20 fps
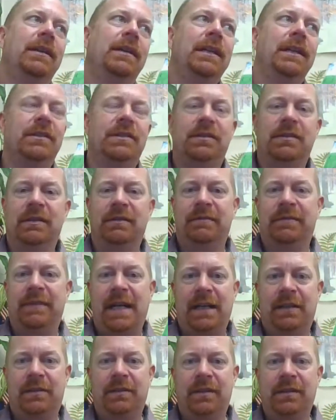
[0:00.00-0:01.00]
insulin
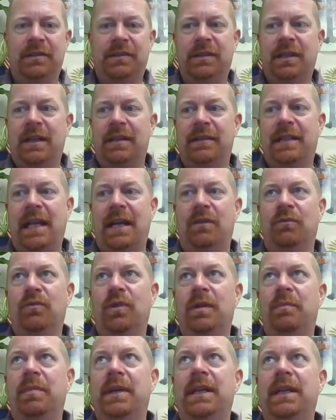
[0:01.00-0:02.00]
factories than it
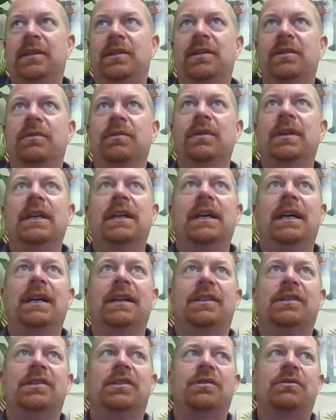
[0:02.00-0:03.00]
would be to
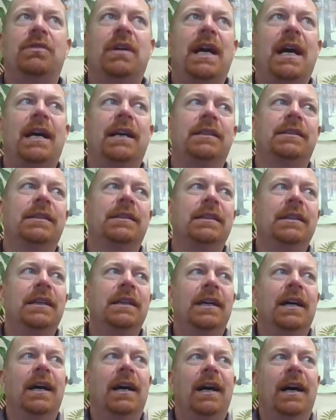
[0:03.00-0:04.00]
extract
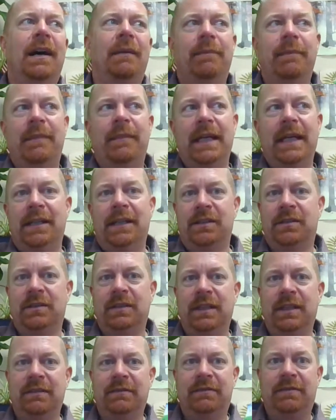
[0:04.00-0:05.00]

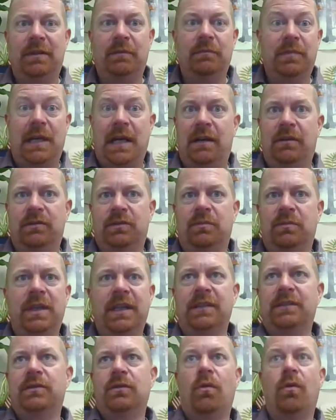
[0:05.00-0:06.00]
insulin from cows or
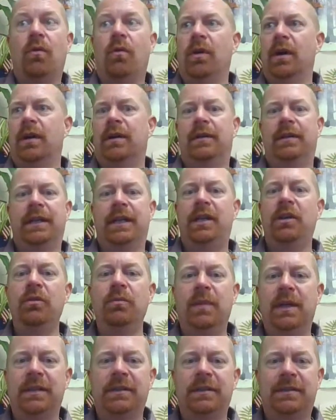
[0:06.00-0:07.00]
pigs or
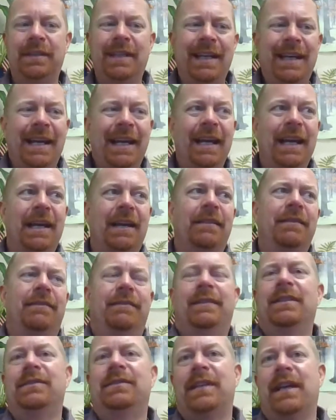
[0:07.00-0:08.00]
humans. And
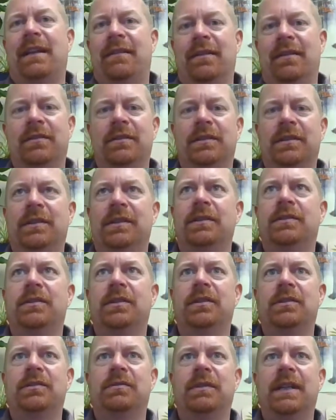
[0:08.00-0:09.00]
there's ethical
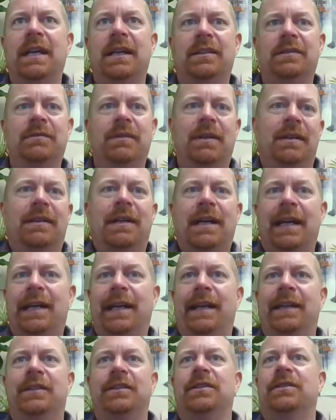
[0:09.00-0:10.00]
concerns with that as well. I
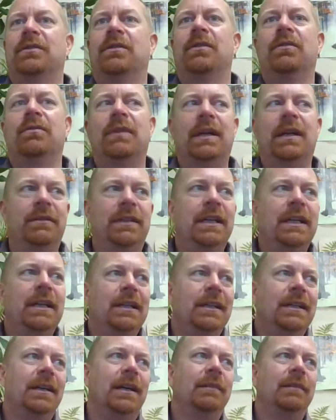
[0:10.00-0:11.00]
can't just go around
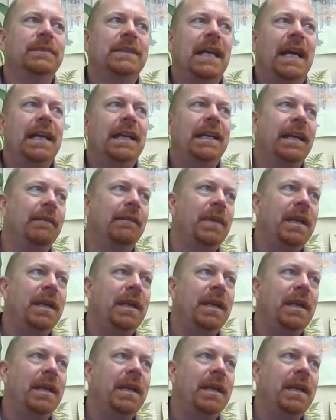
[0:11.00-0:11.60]
taking